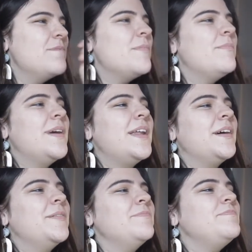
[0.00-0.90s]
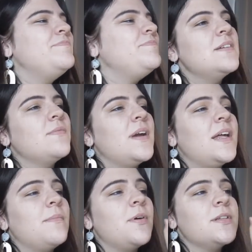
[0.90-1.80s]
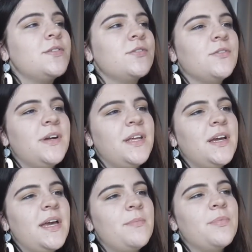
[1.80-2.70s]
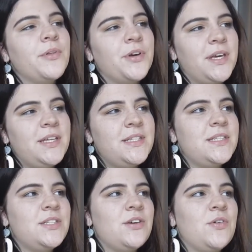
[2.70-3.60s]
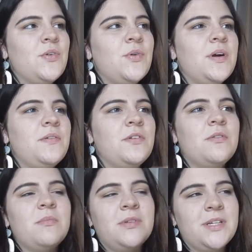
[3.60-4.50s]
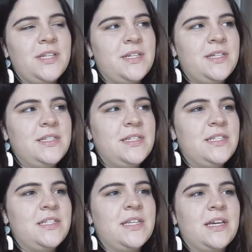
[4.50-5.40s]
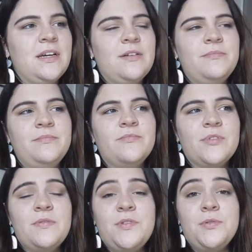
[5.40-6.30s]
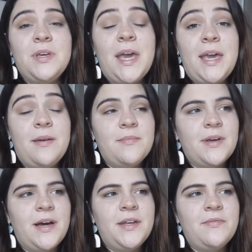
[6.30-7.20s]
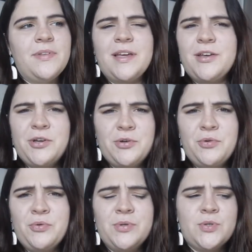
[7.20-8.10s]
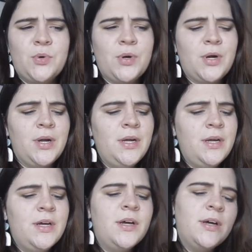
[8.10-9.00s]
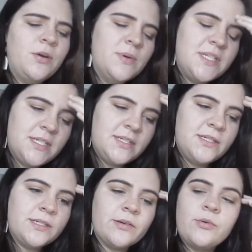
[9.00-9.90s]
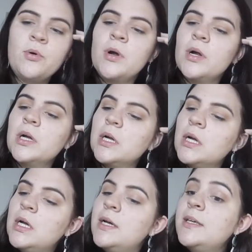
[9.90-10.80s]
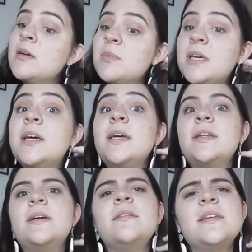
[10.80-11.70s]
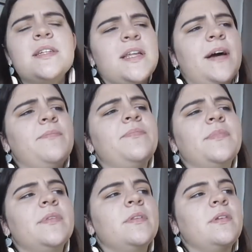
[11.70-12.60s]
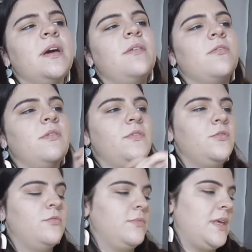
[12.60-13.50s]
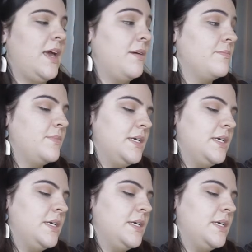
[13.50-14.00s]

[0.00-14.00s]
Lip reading: But and I'm also creating a Blooket. So if you don't know what Blooket is, it's like a review game, kind of like Kahoot or quizzes or Gimkit, things like that. Kind of a review game.